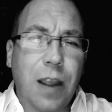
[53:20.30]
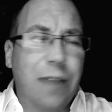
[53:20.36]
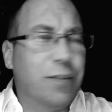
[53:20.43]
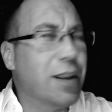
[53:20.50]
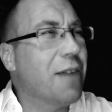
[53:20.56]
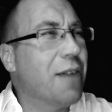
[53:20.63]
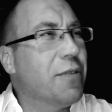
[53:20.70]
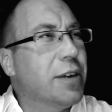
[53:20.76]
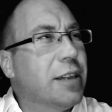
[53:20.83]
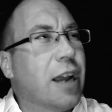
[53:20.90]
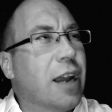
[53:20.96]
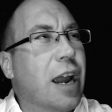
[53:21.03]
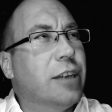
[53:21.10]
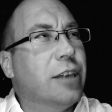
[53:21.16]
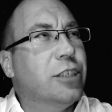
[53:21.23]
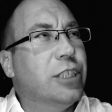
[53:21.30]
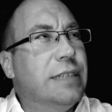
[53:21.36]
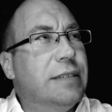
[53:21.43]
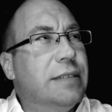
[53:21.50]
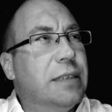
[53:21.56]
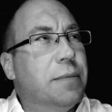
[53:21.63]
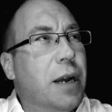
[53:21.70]
After everything I
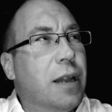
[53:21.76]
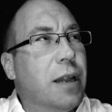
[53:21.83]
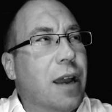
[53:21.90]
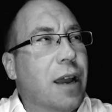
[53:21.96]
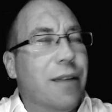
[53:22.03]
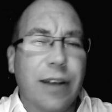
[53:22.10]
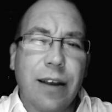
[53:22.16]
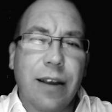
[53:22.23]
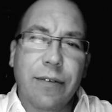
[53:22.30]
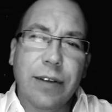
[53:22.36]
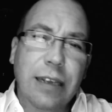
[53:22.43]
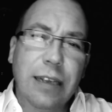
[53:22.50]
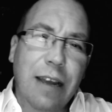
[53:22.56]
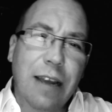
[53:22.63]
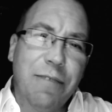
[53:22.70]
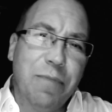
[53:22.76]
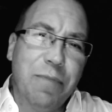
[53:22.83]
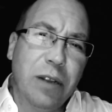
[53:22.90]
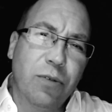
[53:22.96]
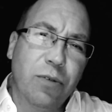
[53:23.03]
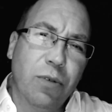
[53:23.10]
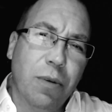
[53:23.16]
achieved in my life and everything I've
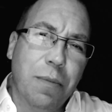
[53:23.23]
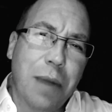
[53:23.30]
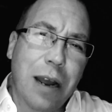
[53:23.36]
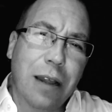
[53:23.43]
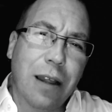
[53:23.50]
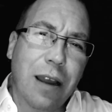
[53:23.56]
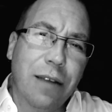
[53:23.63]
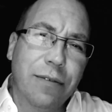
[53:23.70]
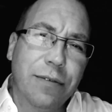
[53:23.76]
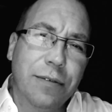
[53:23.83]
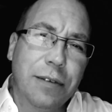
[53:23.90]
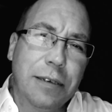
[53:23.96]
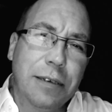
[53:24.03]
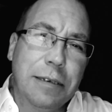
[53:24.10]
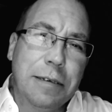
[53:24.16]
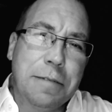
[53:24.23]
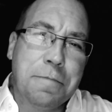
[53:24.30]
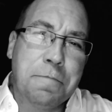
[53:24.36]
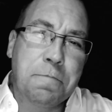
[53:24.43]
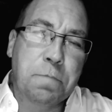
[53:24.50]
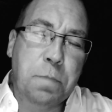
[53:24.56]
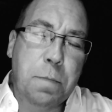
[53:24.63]
been through in my life.
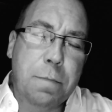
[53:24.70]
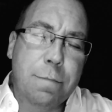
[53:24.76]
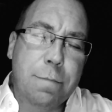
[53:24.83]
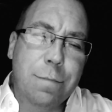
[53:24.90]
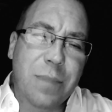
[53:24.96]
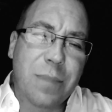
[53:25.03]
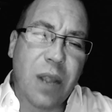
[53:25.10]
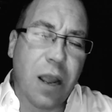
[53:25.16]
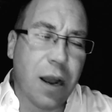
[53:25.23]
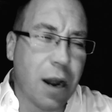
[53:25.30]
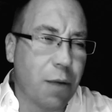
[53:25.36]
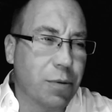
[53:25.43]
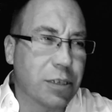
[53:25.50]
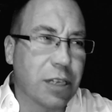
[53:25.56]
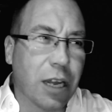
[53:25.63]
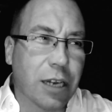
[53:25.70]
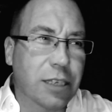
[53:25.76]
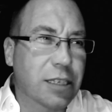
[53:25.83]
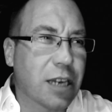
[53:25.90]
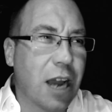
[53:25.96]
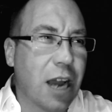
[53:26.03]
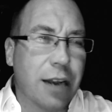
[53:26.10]
And I was
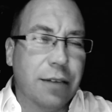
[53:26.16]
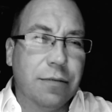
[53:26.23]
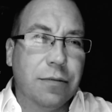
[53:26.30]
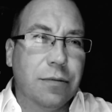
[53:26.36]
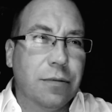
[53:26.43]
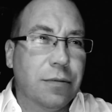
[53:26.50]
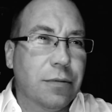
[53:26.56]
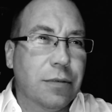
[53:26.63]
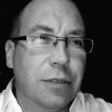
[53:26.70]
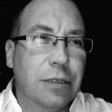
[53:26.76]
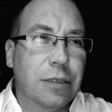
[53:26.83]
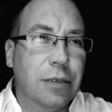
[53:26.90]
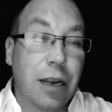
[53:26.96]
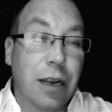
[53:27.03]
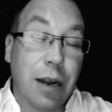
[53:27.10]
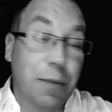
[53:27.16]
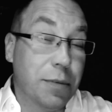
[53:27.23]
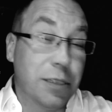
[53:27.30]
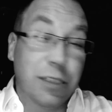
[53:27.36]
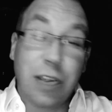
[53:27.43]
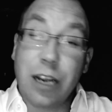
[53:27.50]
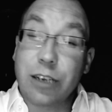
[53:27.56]
like, Scott, and I'm
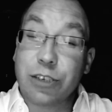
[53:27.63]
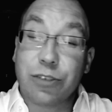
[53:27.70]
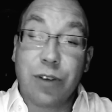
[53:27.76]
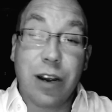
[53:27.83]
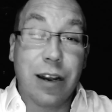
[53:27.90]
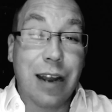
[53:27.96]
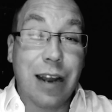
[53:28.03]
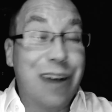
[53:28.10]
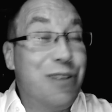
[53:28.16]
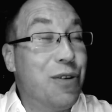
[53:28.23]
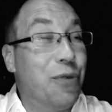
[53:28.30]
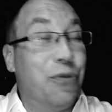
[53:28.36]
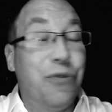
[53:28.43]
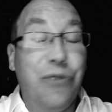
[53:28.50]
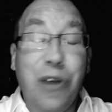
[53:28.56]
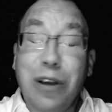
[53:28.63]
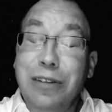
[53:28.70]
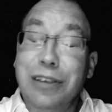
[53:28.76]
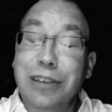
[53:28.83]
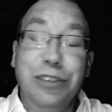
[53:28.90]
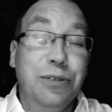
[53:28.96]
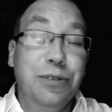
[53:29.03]
going to stay straight. How the
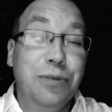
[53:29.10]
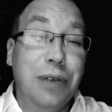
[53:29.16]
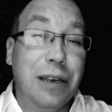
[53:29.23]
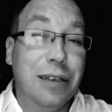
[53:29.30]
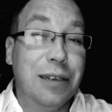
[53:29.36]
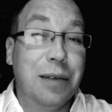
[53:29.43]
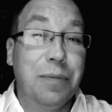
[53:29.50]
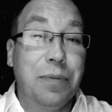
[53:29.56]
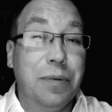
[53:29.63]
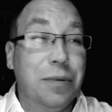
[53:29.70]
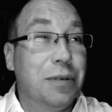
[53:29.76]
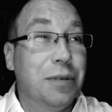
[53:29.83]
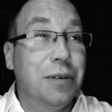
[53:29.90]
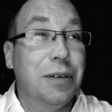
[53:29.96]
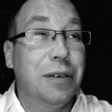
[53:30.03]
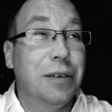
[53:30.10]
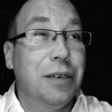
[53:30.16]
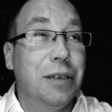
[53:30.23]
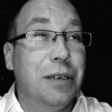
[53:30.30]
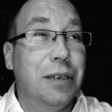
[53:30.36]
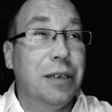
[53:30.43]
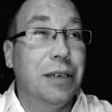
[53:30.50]
fuck did you end up
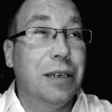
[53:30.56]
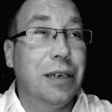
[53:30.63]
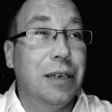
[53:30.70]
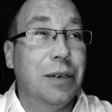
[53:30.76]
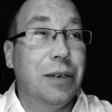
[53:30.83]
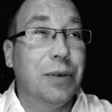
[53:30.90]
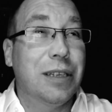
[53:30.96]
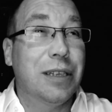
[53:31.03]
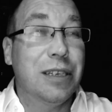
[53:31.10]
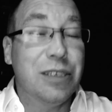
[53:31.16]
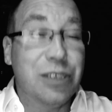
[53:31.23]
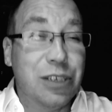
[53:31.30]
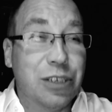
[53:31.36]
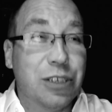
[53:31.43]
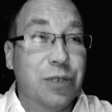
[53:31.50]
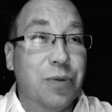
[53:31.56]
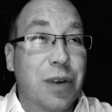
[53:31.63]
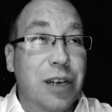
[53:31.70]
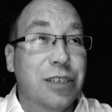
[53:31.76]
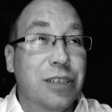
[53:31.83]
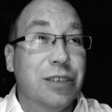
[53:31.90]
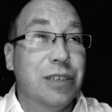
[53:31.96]
with this
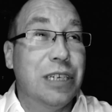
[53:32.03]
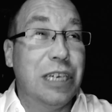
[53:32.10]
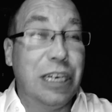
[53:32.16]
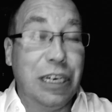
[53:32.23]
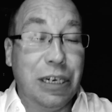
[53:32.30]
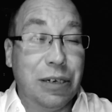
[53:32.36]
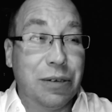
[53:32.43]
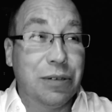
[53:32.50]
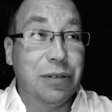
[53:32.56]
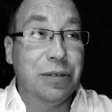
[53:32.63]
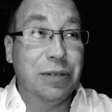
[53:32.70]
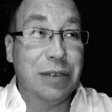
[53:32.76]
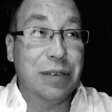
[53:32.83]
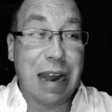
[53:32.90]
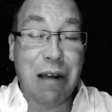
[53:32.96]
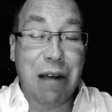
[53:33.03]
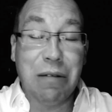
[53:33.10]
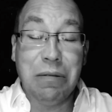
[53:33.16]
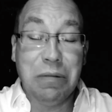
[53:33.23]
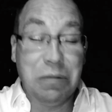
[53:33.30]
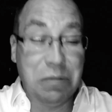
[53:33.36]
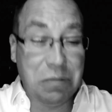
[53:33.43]
situation here,
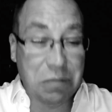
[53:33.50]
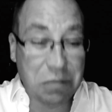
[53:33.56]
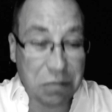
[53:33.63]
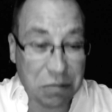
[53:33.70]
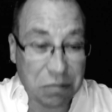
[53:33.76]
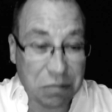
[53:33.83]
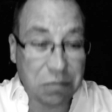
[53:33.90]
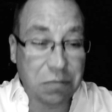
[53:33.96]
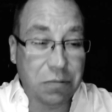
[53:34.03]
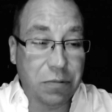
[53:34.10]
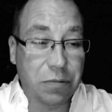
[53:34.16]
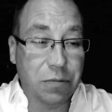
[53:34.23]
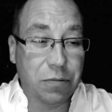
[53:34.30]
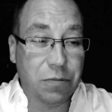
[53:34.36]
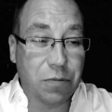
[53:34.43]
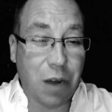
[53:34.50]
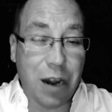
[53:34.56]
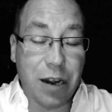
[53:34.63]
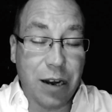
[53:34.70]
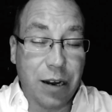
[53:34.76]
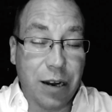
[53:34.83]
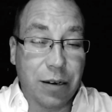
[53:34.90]
now,
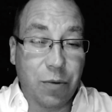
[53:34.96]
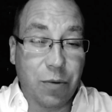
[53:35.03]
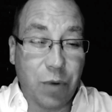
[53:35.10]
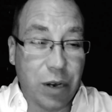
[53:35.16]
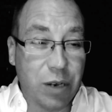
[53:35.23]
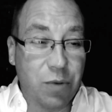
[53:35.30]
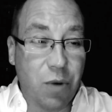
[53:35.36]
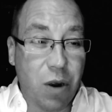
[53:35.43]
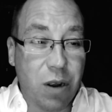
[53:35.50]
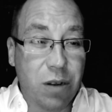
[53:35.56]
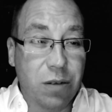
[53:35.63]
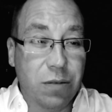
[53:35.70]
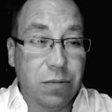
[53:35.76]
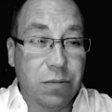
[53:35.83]
right here, and where you are?